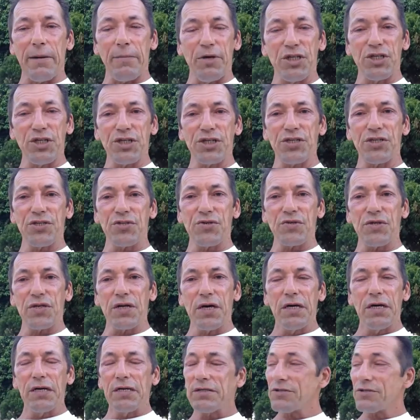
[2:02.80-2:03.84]
images.
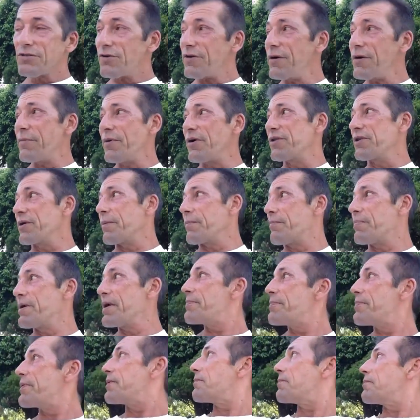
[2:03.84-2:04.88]
Sorry about the
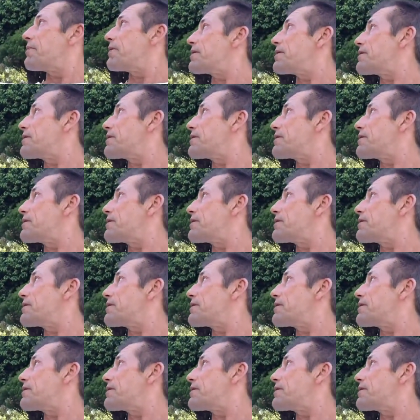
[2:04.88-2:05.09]
beeping,